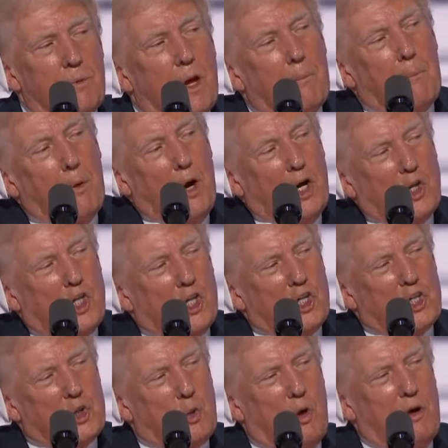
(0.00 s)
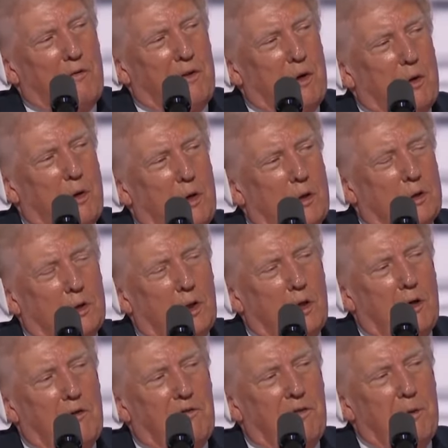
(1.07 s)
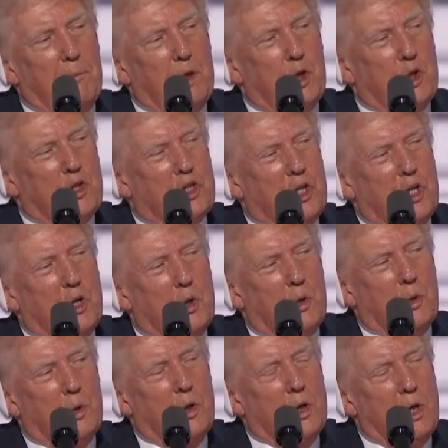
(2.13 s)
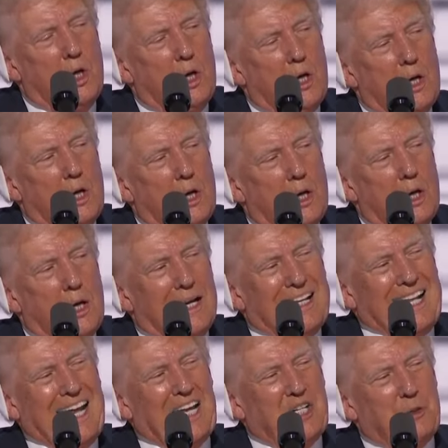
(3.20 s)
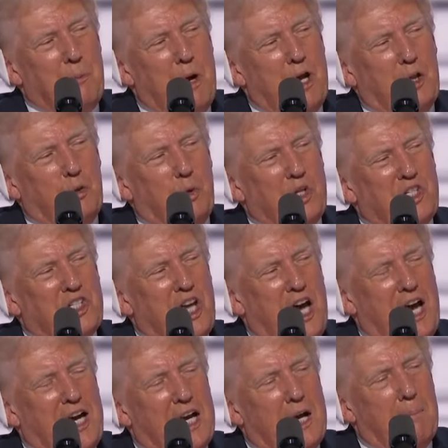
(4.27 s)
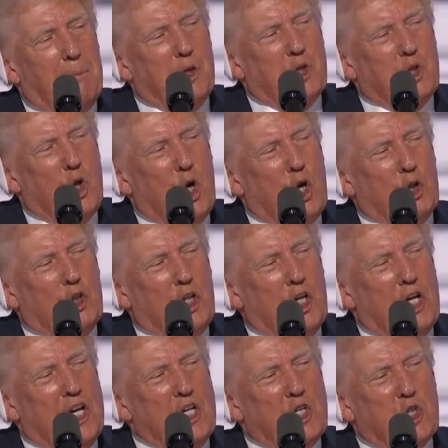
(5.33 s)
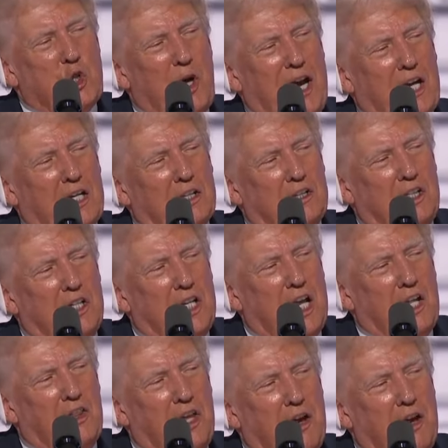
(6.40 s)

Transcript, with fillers: a precious 12 year old girl from Houston who last month was tied up, assaulted, and strangled to death